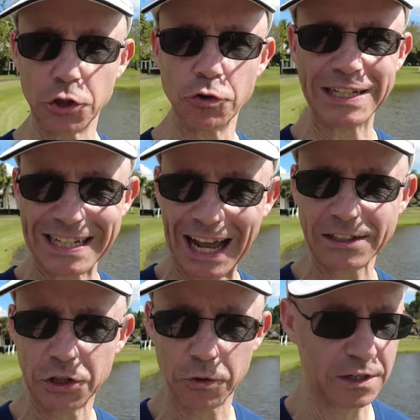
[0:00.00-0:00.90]
you
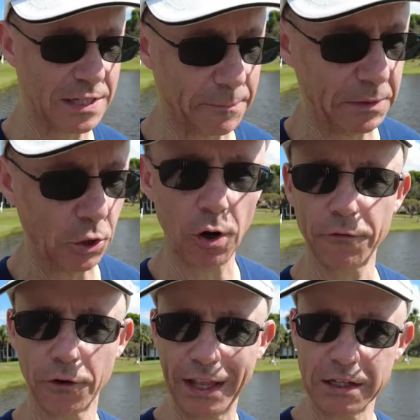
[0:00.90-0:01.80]
not to accept the
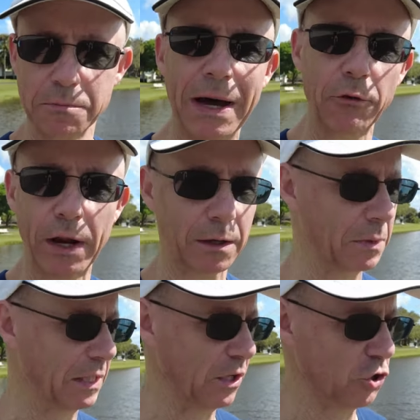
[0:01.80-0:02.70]
offer, that is my
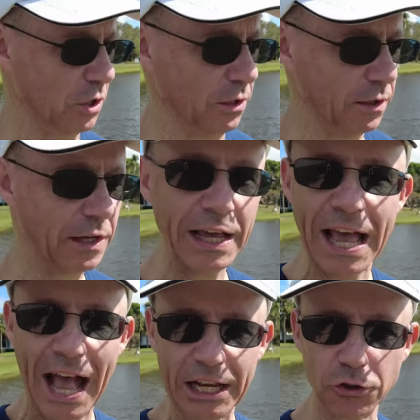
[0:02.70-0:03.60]
recommendation,
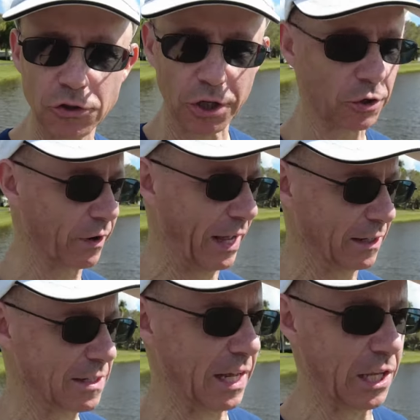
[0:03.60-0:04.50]
and you turn around
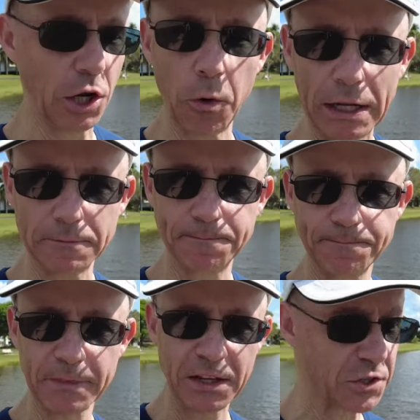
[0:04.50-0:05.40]
and say, you know what?
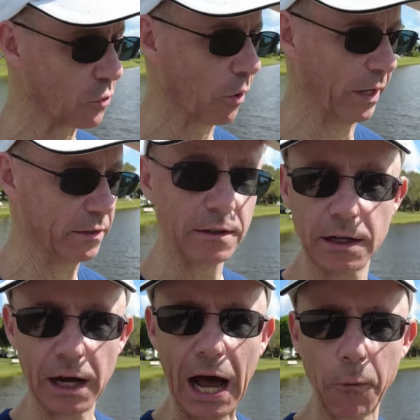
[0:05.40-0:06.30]
Screw it.
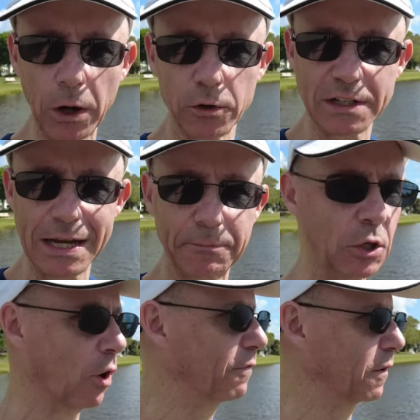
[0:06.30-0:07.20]
I want to accept
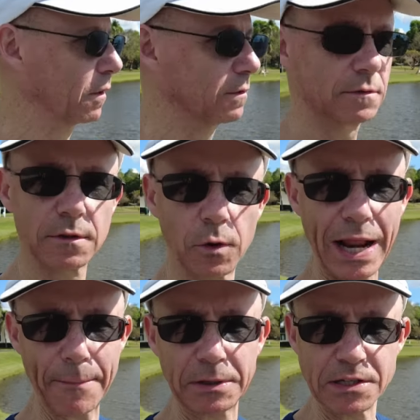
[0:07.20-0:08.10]
the offer.
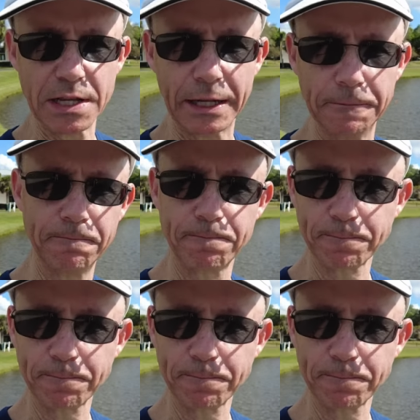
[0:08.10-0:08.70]
What happens then?